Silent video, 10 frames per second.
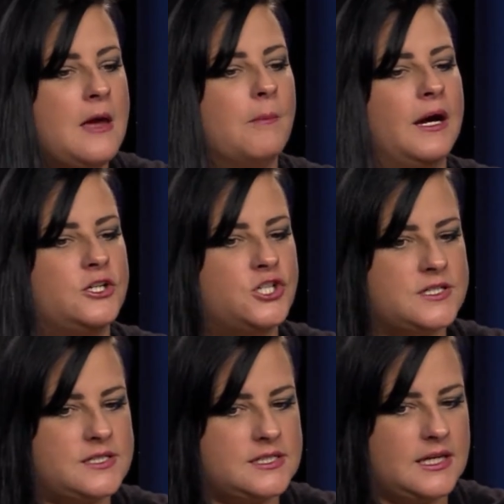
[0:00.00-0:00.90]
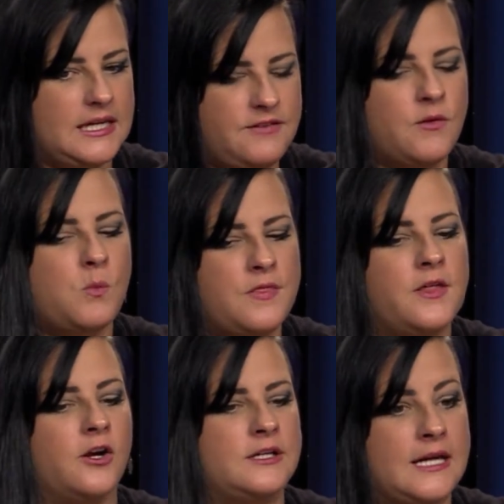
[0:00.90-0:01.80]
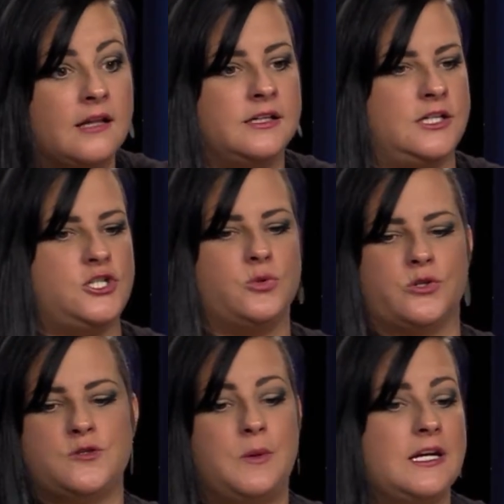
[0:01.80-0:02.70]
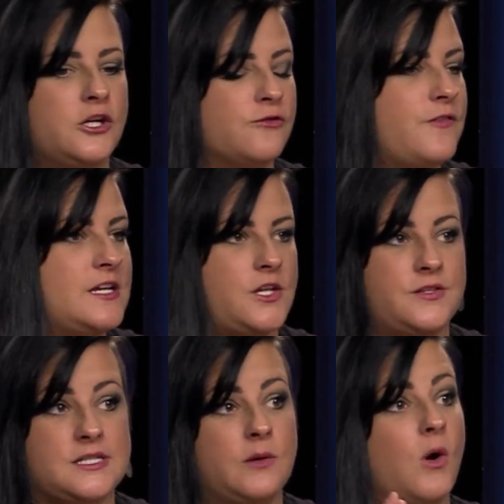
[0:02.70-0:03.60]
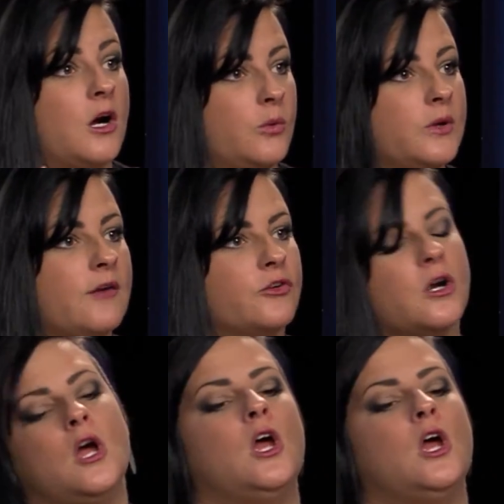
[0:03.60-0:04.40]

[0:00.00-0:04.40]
But just even when they're yelling at you or spitting in your face on the sidewalk or whatever,